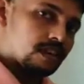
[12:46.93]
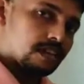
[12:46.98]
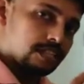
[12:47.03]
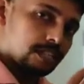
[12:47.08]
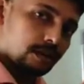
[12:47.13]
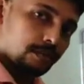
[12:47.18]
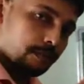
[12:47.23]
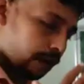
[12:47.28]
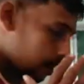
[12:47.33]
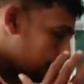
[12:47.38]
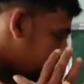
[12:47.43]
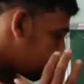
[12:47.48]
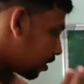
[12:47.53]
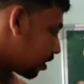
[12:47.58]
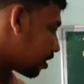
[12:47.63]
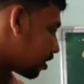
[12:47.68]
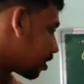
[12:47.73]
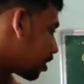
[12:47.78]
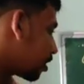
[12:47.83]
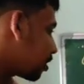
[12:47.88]
The
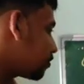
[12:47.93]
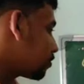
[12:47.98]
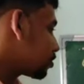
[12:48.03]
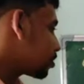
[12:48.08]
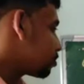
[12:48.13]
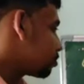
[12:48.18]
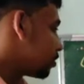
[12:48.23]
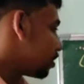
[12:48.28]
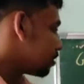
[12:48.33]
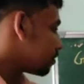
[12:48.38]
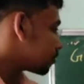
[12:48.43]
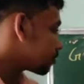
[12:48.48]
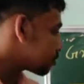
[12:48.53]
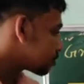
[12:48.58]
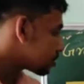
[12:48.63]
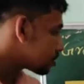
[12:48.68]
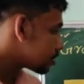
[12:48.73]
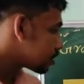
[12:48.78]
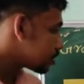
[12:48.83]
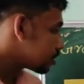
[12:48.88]
primary carnivores
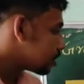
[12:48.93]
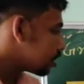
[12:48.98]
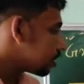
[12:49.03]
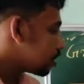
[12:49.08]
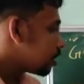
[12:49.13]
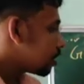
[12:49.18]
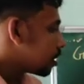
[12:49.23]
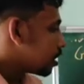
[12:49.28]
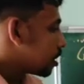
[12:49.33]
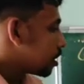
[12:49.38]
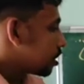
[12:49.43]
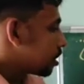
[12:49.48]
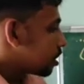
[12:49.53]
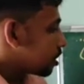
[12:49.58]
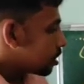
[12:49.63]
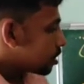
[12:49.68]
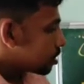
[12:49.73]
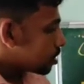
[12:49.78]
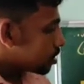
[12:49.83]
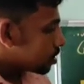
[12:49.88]
means
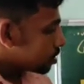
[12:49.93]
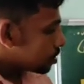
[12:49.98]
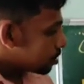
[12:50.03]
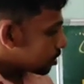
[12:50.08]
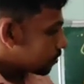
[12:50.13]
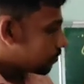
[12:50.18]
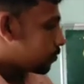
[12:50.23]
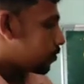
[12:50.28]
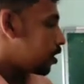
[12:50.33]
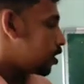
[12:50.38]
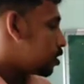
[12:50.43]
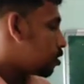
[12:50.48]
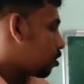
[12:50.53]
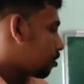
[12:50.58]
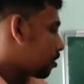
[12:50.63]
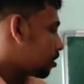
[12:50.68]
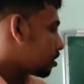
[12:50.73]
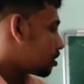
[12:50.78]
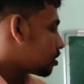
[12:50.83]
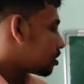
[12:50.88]
they feed
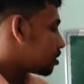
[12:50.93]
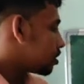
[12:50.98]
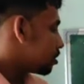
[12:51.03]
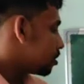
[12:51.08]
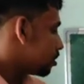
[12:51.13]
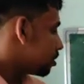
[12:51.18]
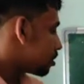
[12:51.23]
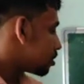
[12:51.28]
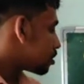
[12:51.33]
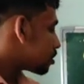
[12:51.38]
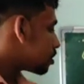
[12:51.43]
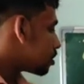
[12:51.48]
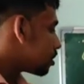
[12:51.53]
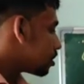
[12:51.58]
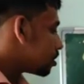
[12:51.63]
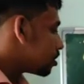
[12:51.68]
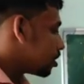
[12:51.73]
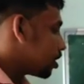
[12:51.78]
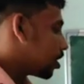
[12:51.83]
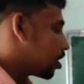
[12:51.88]
on
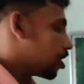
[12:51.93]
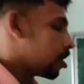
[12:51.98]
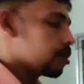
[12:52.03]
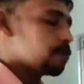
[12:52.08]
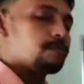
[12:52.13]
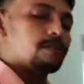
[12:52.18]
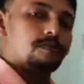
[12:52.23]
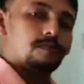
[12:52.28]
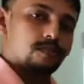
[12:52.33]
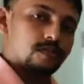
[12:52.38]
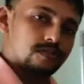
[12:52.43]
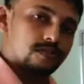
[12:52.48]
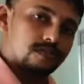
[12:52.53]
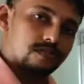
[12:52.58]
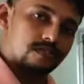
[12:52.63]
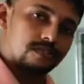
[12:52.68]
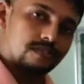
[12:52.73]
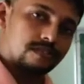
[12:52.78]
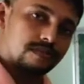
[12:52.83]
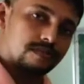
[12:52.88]
the
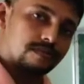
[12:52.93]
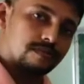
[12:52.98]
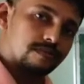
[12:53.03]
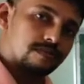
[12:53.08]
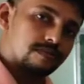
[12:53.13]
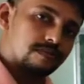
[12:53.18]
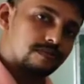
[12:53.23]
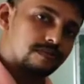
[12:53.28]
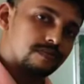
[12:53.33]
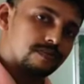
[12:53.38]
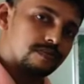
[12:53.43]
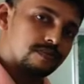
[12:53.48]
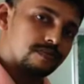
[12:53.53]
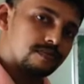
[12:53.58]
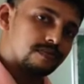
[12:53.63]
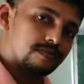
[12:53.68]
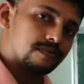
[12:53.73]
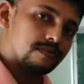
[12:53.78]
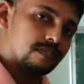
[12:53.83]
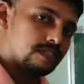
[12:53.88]
herbivores.
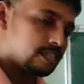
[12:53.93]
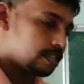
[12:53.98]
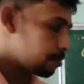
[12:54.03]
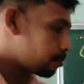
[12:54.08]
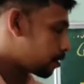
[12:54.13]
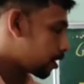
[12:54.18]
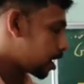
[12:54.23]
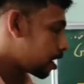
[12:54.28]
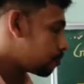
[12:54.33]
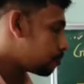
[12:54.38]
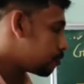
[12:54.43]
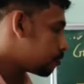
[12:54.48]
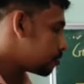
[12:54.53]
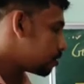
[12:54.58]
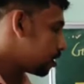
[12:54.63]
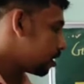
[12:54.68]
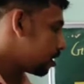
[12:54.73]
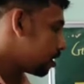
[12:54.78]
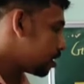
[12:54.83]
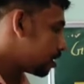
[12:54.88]
They prey upon
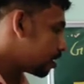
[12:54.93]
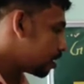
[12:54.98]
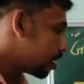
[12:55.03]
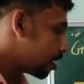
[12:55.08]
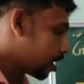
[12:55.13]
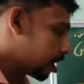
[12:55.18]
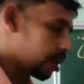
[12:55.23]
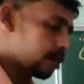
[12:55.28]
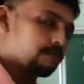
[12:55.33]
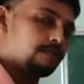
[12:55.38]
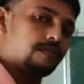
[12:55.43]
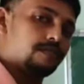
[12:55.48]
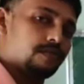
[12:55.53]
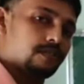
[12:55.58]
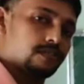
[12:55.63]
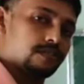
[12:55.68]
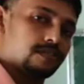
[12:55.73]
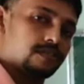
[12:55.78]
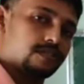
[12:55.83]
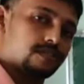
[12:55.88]
the
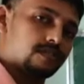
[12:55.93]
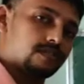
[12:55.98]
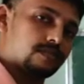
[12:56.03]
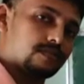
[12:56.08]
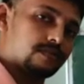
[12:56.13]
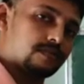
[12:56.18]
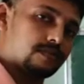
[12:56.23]
herbivores.